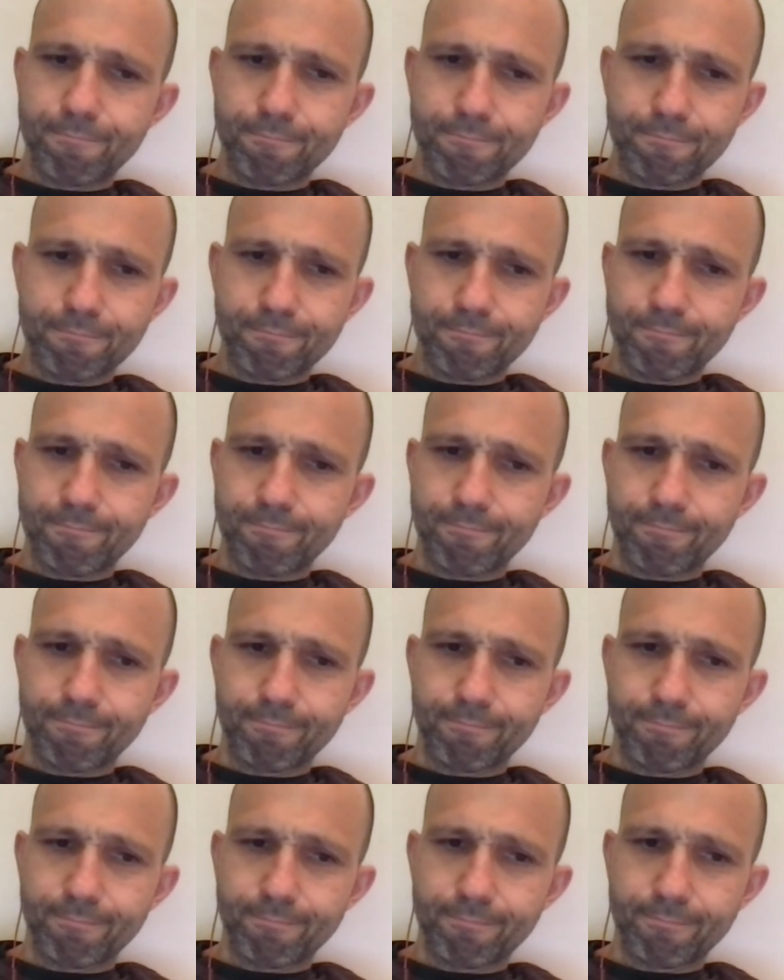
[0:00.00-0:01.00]

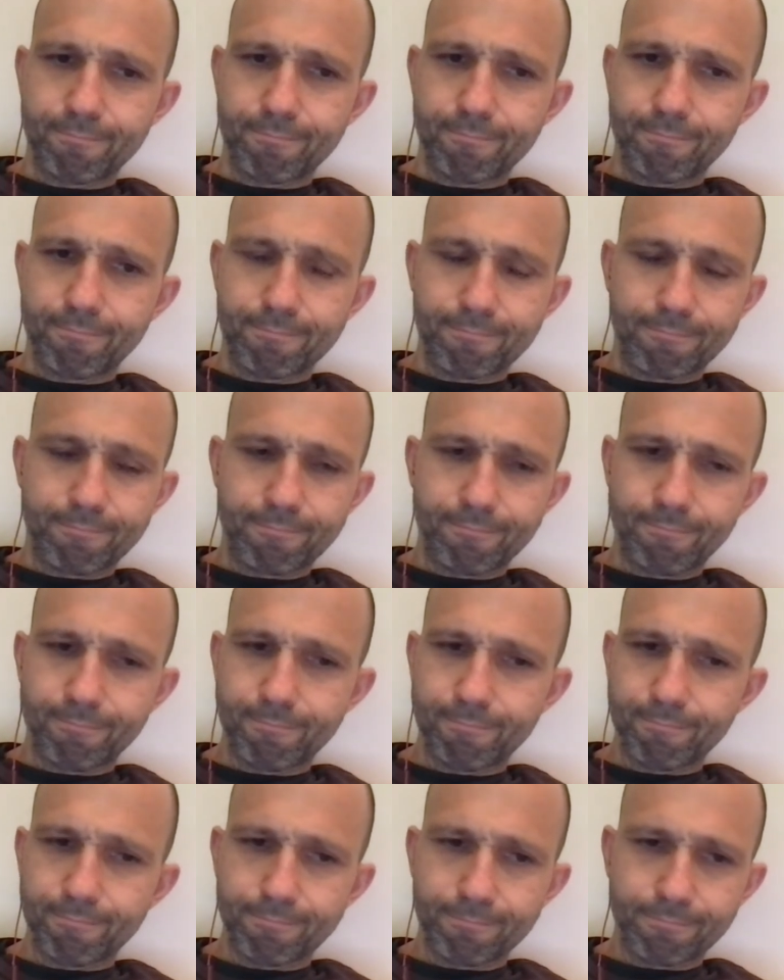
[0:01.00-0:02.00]

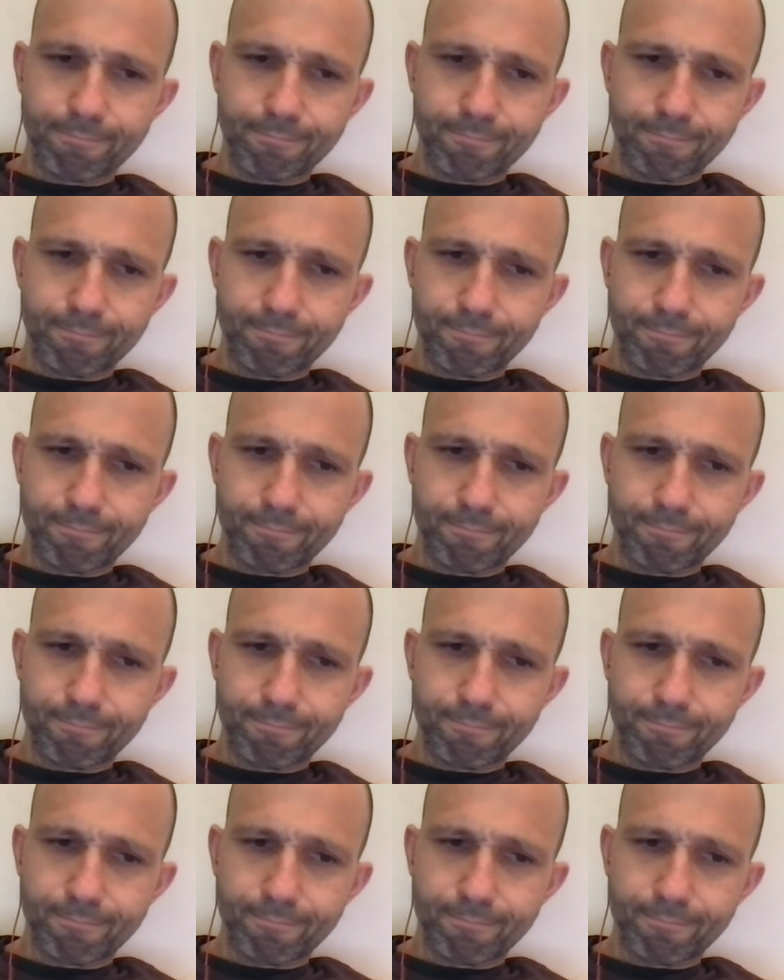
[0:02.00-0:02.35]
Nobody speaks.